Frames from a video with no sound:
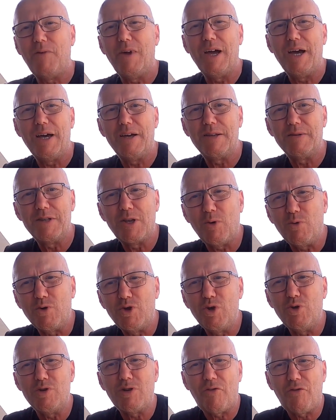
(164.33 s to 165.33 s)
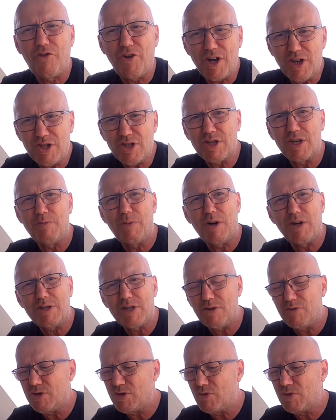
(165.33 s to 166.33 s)
Don't use fresh
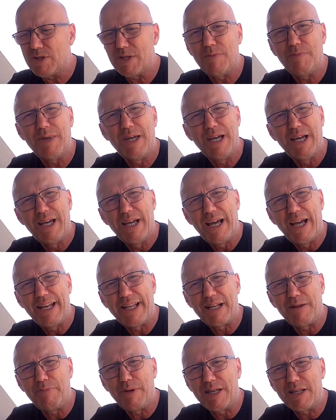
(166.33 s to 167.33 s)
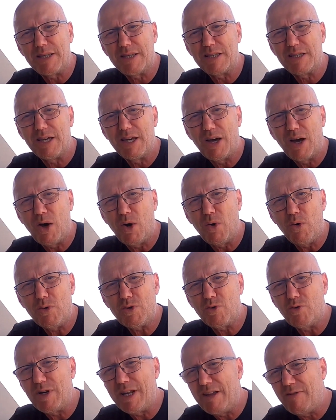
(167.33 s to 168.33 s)
tomatoes. Use them a little bit
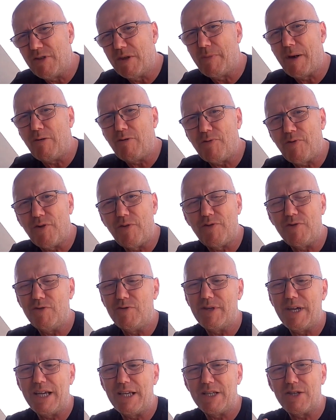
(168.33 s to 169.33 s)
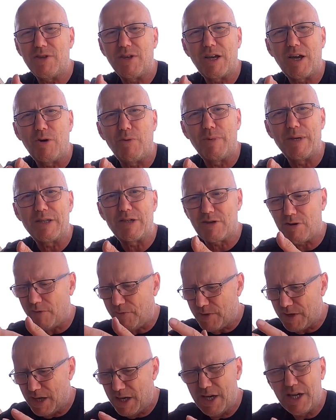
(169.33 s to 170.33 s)
old, or leave them out for a few days so they go a bit
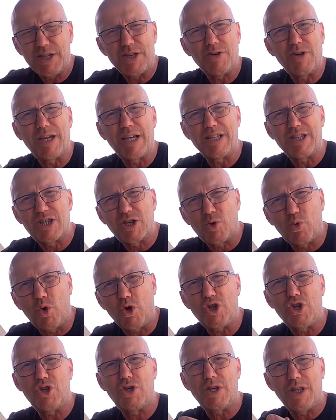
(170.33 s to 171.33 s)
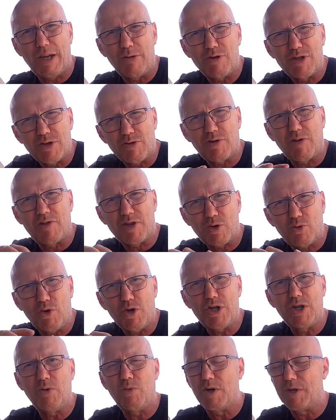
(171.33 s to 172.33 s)
soft, so you can squash those sort of
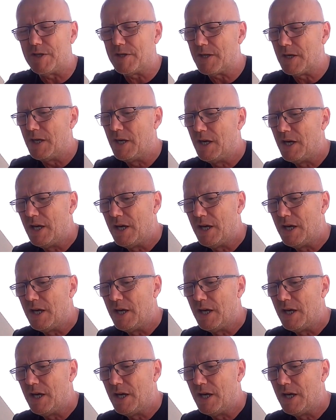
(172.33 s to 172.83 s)
squashy ones.